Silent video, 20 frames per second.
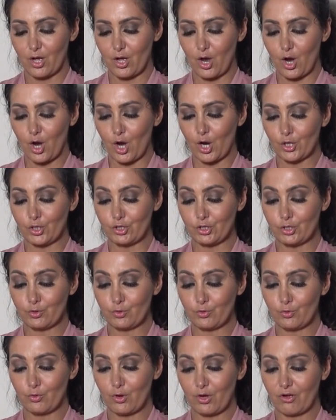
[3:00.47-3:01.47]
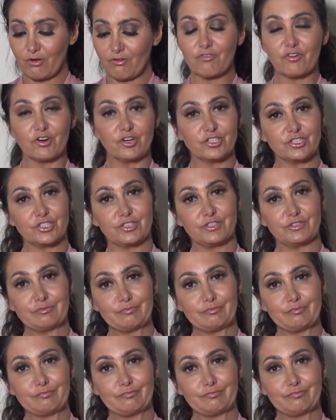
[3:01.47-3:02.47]
Are you a
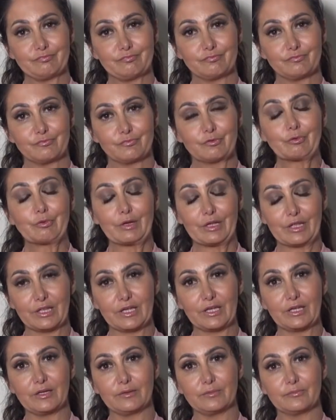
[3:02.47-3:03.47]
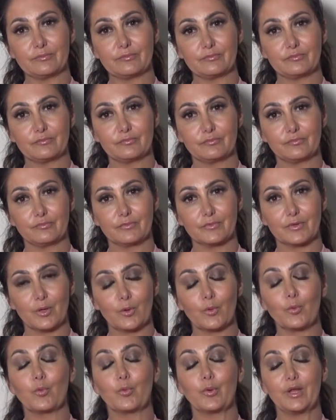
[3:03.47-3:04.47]
virgin? Really?
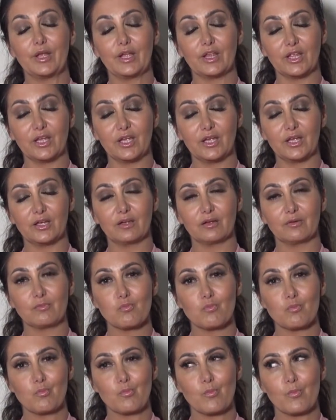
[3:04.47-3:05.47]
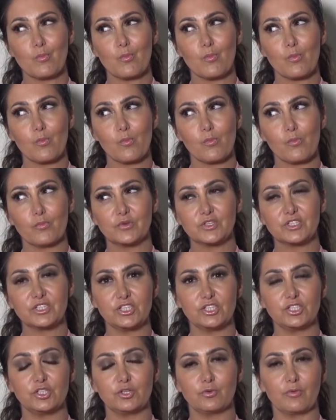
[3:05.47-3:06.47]
Really?
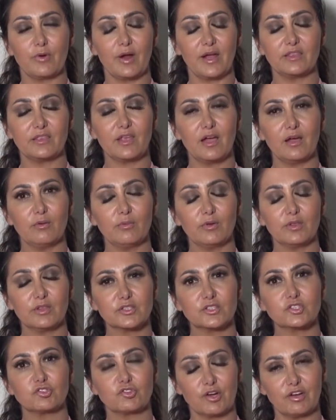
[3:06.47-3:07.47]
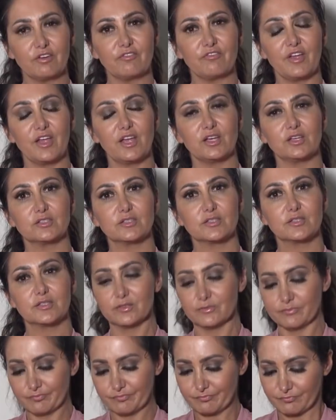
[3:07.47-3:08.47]
Did you write that with a straight face?